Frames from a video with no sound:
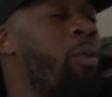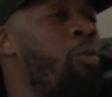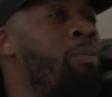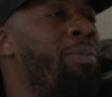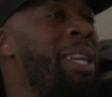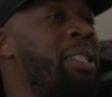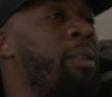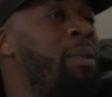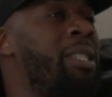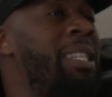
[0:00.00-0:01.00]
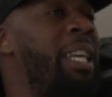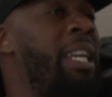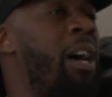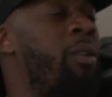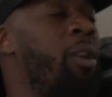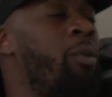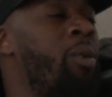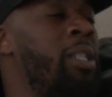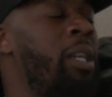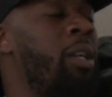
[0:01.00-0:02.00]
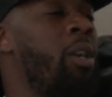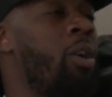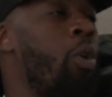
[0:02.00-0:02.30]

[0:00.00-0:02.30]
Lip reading: We was blessed to stand out. It wasn't